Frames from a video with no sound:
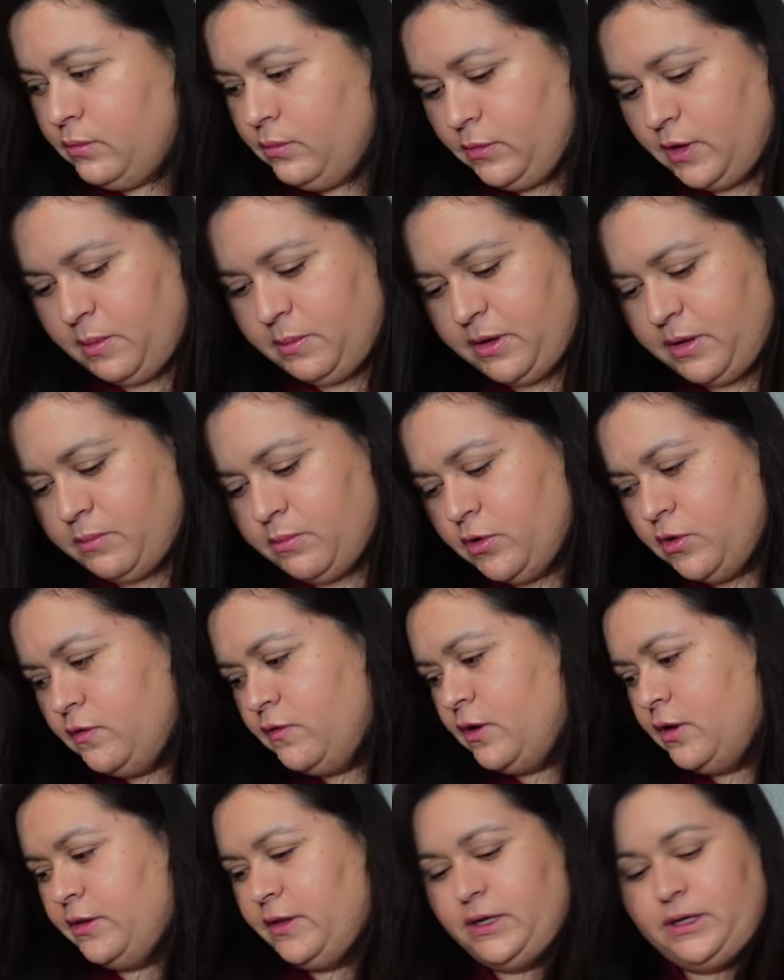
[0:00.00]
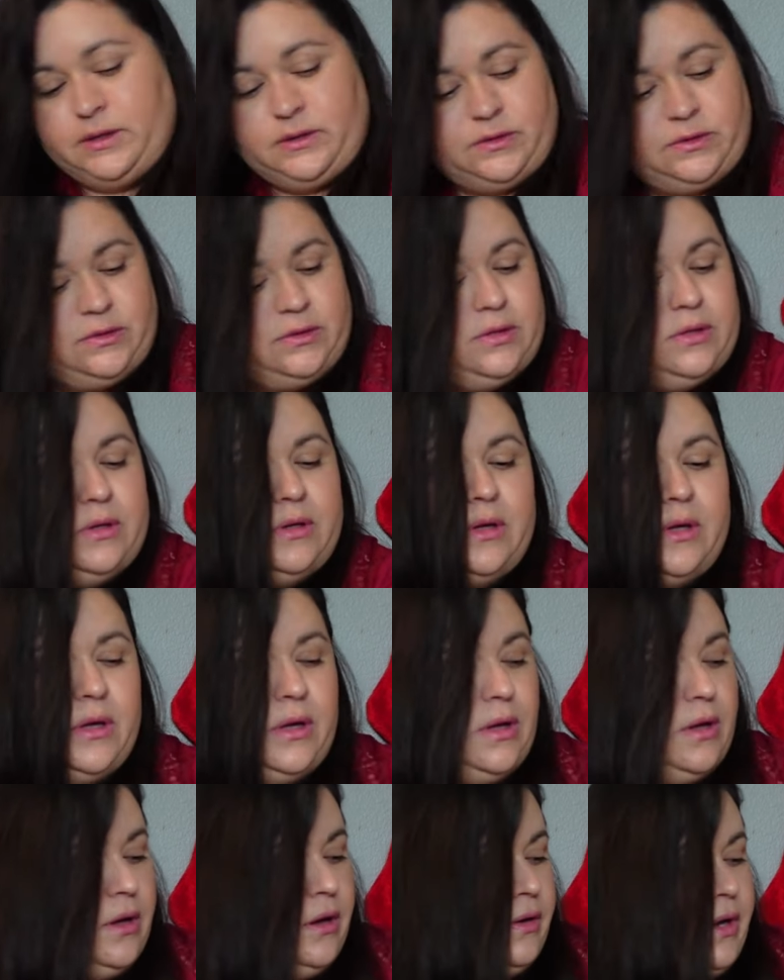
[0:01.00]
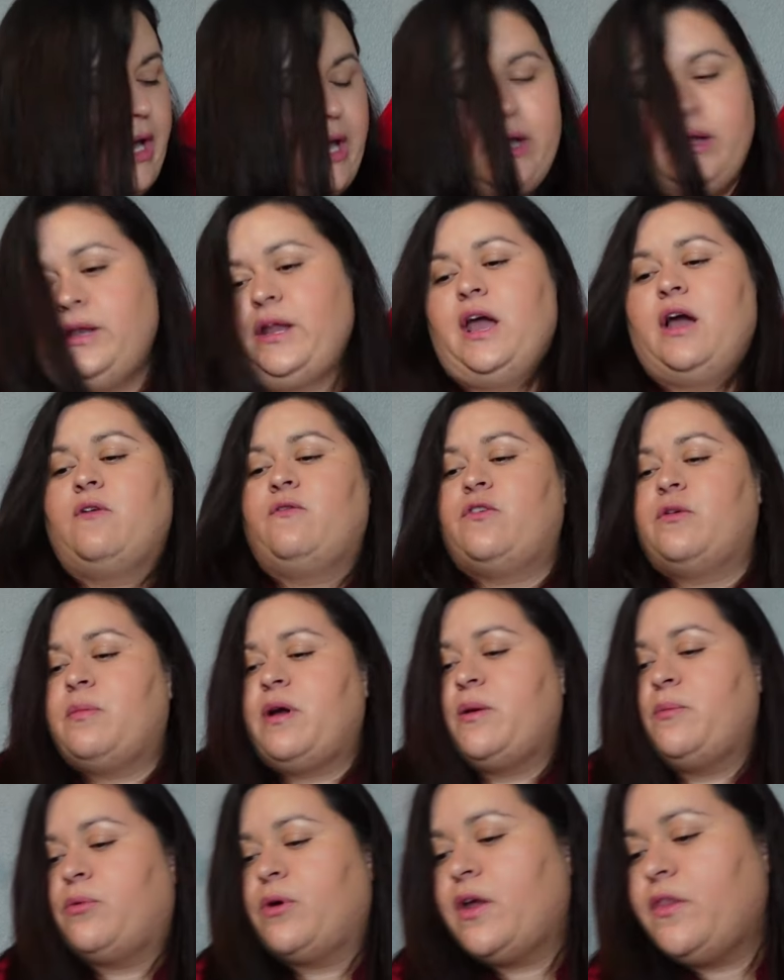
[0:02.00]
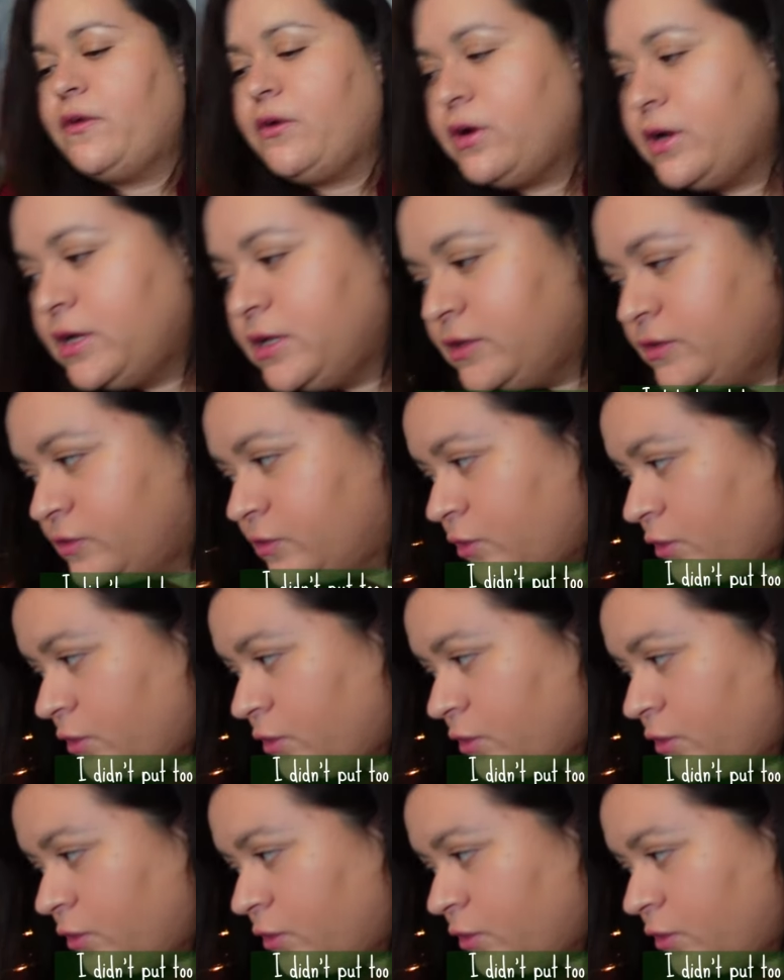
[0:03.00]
Let me move all this. Okay, now for my brother and his